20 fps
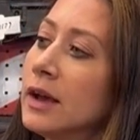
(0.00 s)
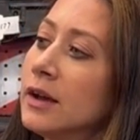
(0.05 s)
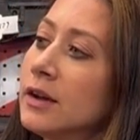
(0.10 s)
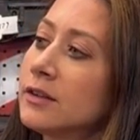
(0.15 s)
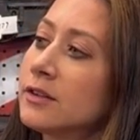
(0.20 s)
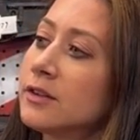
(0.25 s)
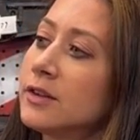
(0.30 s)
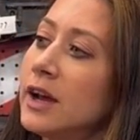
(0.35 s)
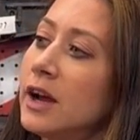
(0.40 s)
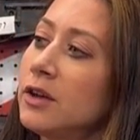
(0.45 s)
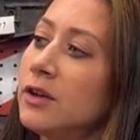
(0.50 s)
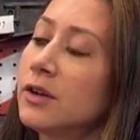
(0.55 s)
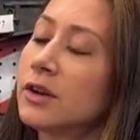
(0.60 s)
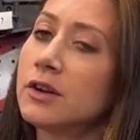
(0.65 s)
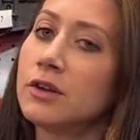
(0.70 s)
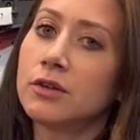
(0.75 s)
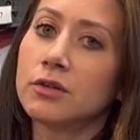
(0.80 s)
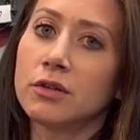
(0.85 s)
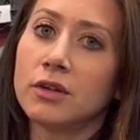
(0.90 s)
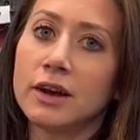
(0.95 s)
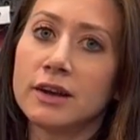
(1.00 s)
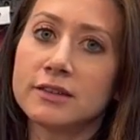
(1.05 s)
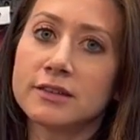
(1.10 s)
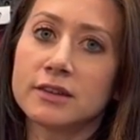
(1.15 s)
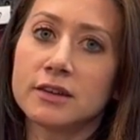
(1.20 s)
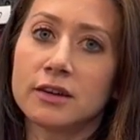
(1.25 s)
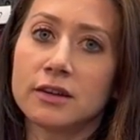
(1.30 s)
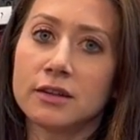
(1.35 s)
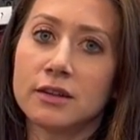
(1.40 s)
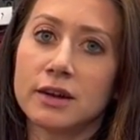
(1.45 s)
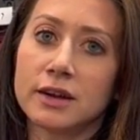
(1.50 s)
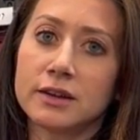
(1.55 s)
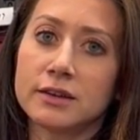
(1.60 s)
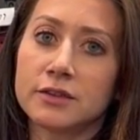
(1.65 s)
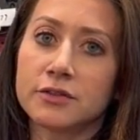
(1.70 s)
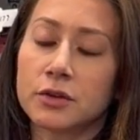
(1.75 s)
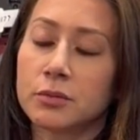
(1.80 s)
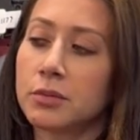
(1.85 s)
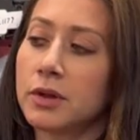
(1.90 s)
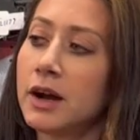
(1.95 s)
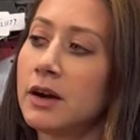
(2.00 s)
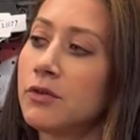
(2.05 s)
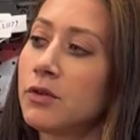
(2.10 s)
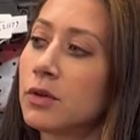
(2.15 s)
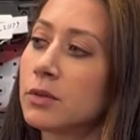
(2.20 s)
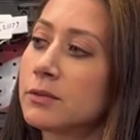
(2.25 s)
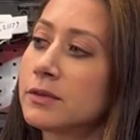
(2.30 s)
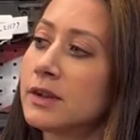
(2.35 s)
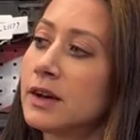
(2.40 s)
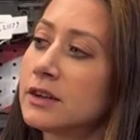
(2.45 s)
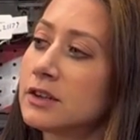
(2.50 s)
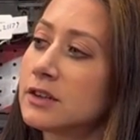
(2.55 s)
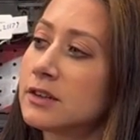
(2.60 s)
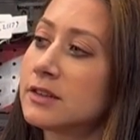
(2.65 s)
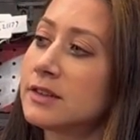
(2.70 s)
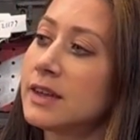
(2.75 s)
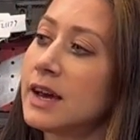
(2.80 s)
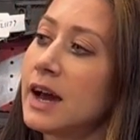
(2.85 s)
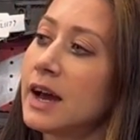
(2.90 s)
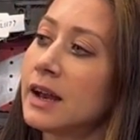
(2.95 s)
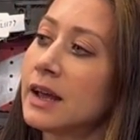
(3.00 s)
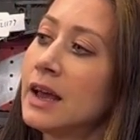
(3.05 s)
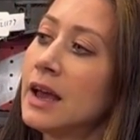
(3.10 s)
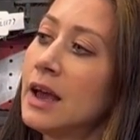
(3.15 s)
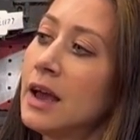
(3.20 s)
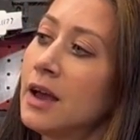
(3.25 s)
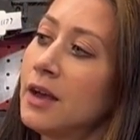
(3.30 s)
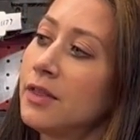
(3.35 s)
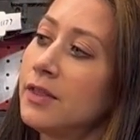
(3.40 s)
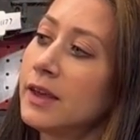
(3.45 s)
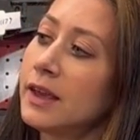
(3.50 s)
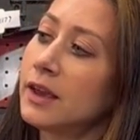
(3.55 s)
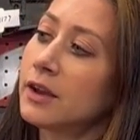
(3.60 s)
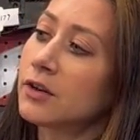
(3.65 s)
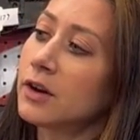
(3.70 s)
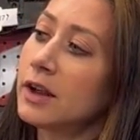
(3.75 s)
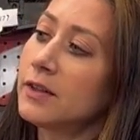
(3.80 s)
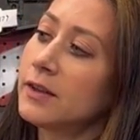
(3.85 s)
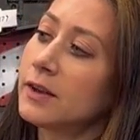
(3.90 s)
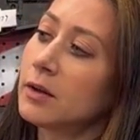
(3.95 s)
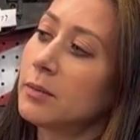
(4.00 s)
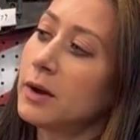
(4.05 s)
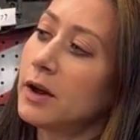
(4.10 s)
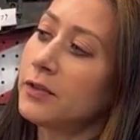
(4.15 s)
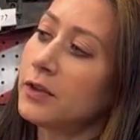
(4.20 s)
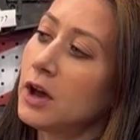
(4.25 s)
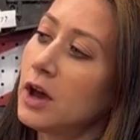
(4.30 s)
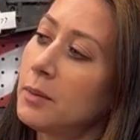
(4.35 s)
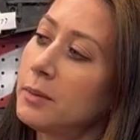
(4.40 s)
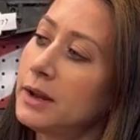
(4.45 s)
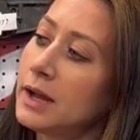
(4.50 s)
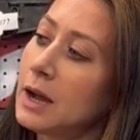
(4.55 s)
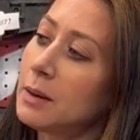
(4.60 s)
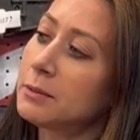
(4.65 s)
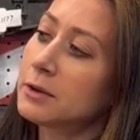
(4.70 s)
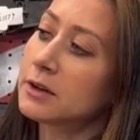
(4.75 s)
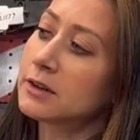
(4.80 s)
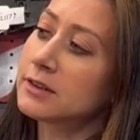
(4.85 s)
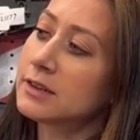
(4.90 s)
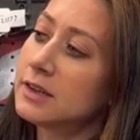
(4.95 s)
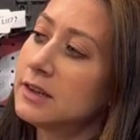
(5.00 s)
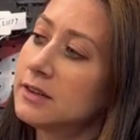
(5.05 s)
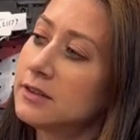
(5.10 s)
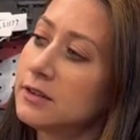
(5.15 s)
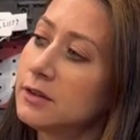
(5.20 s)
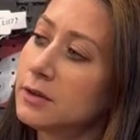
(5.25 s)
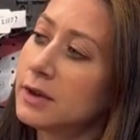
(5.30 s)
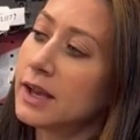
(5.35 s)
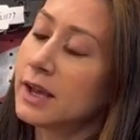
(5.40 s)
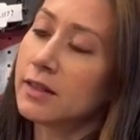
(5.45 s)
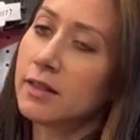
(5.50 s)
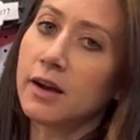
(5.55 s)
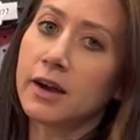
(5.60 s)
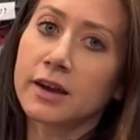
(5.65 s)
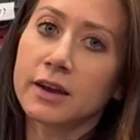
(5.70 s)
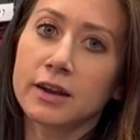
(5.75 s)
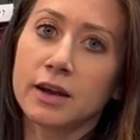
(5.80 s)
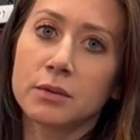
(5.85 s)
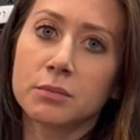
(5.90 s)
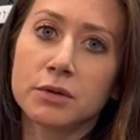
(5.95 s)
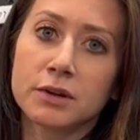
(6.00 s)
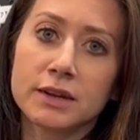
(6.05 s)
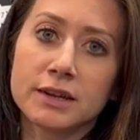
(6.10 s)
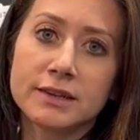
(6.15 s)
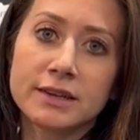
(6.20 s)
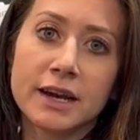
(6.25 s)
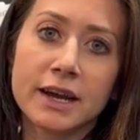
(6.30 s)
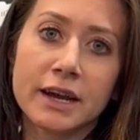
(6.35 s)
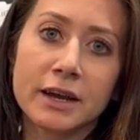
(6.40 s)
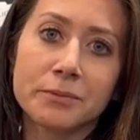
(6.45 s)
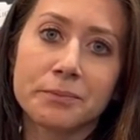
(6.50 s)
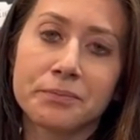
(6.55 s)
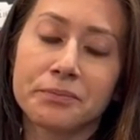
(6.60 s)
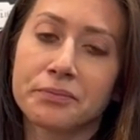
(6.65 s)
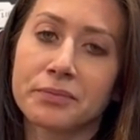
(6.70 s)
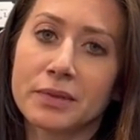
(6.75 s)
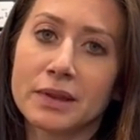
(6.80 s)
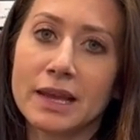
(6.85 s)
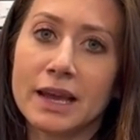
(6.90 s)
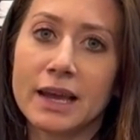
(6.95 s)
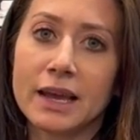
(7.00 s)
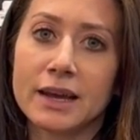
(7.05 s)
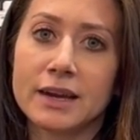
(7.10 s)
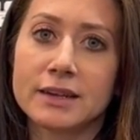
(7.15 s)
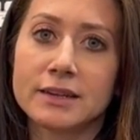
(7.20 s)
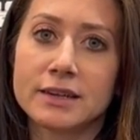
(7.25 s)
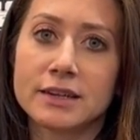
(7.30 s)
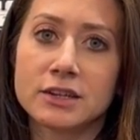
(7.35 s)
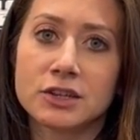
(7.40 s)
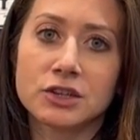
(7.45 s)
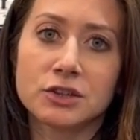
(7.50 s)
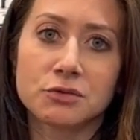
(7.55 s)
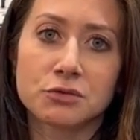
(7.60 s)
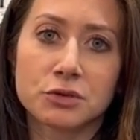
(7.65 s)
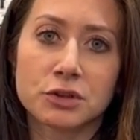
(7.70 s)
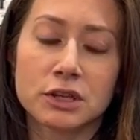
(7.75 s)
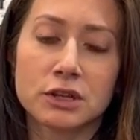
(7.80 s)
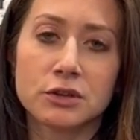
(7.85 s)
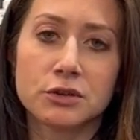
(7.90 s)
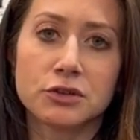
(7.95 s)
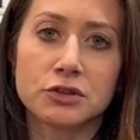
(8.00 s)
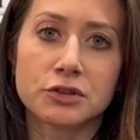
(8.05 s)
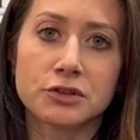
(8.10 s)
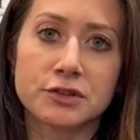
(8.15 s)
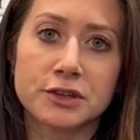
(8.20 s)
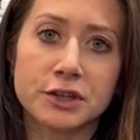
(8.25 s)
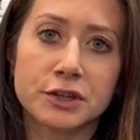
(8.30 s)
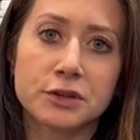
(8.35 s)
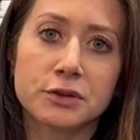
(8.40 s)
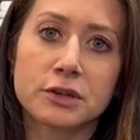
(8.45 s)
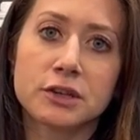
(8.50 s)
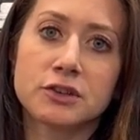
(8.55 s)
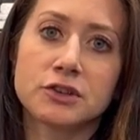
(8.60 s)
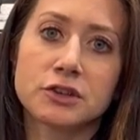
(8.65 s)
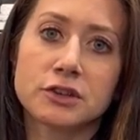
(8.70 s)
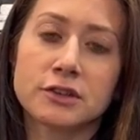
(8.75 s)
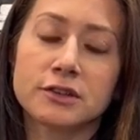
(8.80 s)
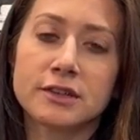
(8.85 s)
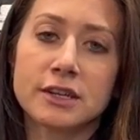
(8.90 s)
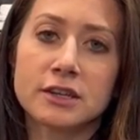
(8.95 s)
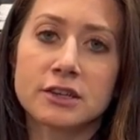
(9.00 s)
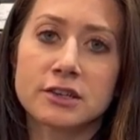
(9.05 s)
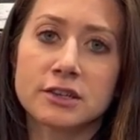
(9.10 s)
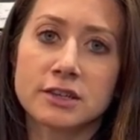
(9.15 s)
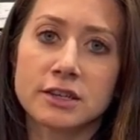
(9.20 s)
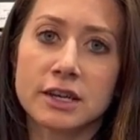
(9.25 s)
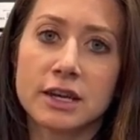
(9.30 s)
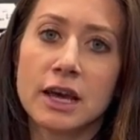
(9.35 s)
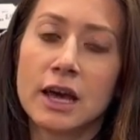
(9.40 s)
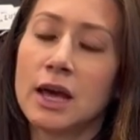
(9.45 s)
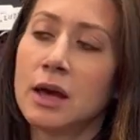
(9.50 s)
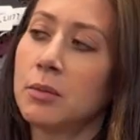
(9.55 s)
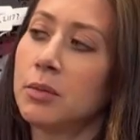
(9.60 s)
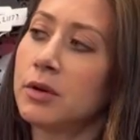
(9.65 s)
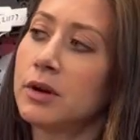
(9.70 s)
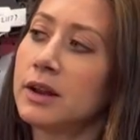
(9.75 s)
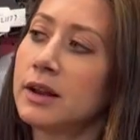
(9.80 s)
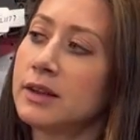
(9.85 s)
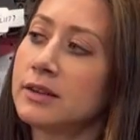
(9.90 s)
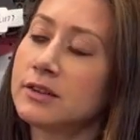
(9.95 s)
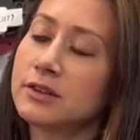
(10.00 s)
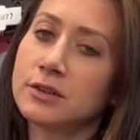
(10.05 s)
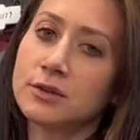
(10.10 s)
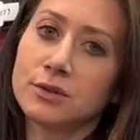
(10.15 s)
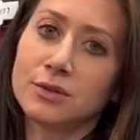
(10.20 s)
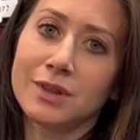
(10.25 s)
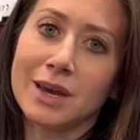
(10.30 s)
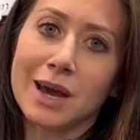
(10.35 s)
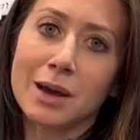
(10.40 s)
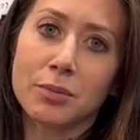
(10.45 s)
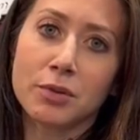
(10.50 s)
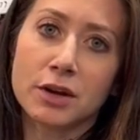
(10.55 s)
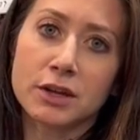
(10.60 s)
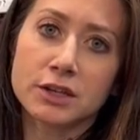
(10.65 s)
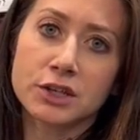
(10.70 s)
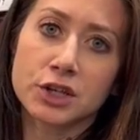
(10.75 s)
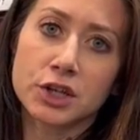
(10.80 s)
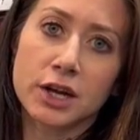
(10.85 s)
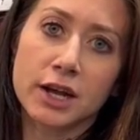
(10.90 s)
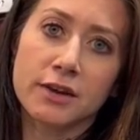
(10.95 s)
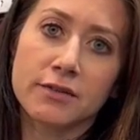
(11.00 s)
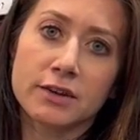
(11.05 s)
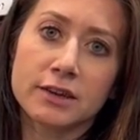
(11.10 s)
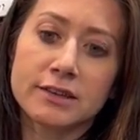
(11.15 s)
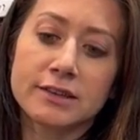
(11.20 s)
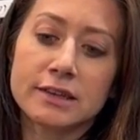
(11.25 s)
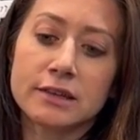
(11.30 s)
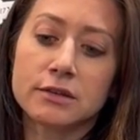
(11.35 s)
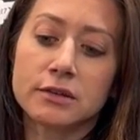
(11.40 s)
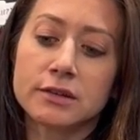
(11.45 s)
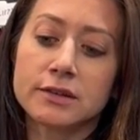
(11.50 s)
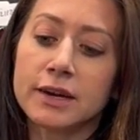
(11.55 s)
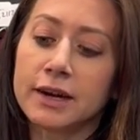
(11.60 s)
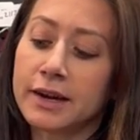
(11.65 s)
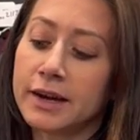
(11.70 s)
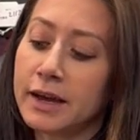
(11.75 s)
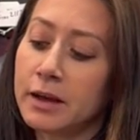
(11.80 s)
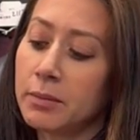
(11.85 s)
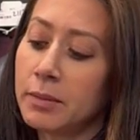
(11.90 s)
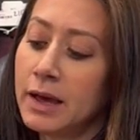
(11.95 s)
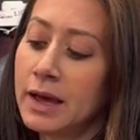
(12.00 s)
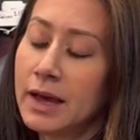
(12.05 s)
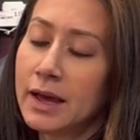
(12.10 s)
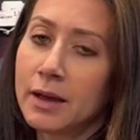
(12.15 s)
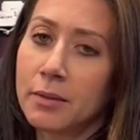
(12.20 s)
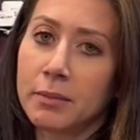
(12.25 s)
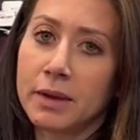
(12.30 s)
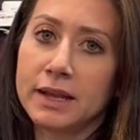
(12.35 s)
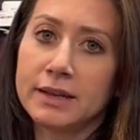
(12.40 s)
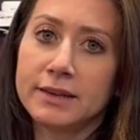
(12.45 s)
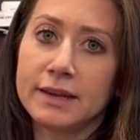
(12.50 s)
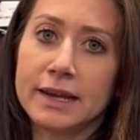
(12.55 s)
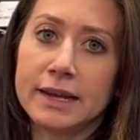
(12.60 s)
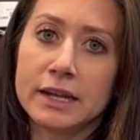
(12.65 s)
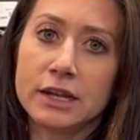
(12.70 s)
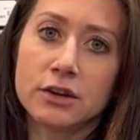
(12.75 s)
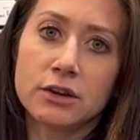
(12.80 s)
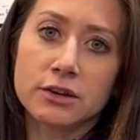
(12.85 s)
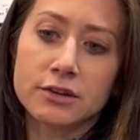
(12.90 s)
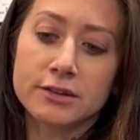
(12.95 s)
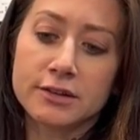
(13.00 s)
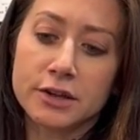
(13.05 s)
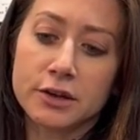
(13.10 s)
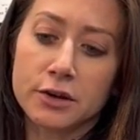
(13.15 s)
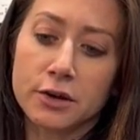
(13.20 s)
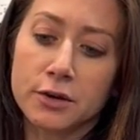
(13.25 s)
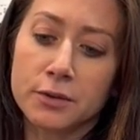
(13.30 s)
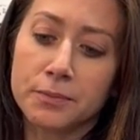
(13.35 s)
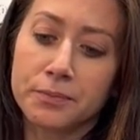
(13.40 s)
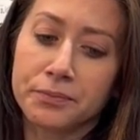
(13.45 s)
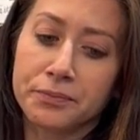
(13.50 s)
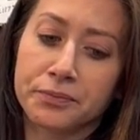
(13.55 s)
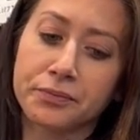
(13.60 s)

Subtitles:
So now you can utilize it on a lot of different platforms, not just that. The great thing about the hub adapters is you can lock it on pretty tight, and it shouldn't really lose your zero because you're essentially putting it to that pressure every single time, maintaining your zero.